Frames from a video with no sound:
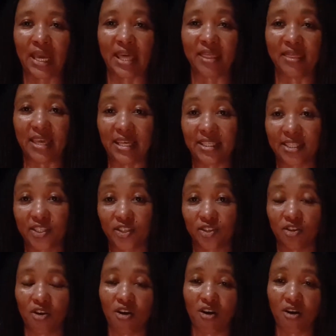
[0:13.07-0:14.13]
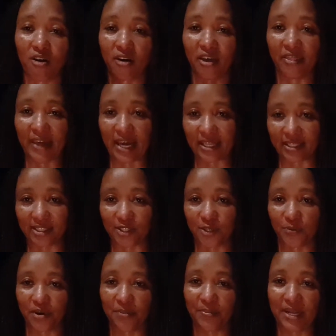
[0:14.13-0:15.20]
This or That. So
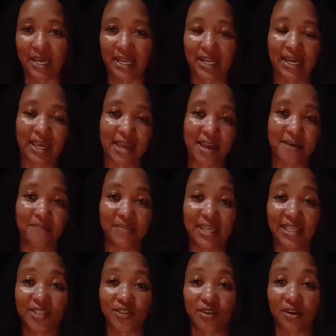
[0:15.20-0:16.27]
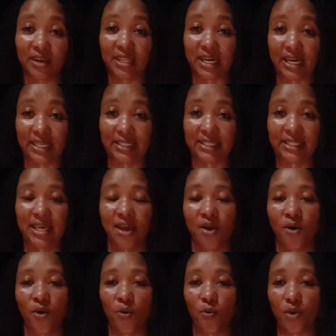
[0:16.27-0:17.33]
we're playing a game, This or That,
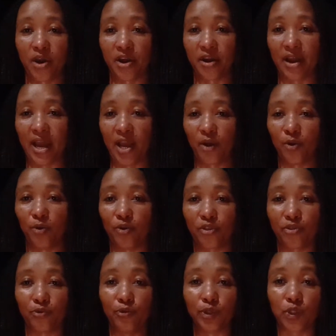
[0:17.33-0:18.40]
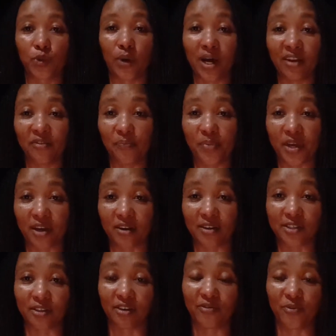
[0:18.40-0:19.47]
where I go through 12
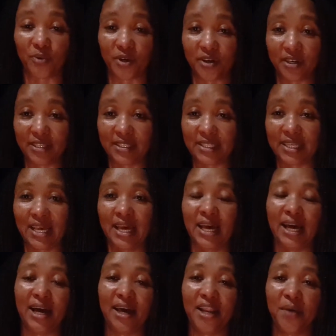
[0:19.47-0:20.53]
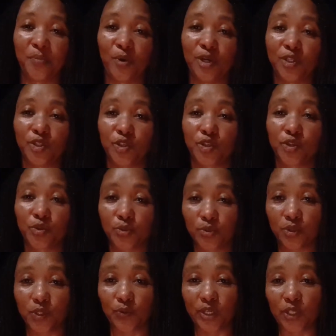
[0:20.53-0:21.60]
pairs of words and I'm going to
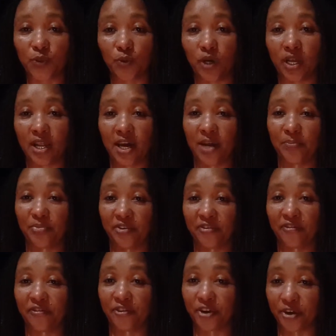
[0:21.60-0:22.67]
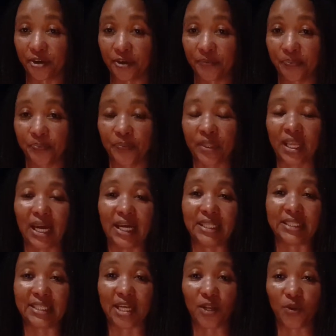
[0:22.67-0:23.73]
choose which one I prefer and
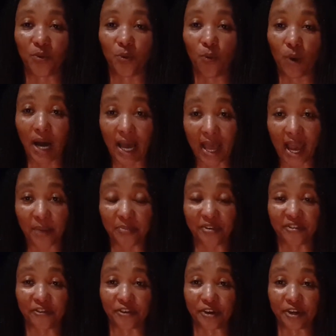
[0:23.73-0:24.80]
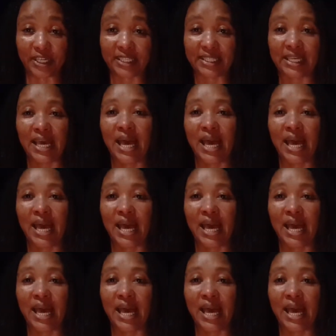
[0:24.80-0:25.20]
tell you why I prefer it.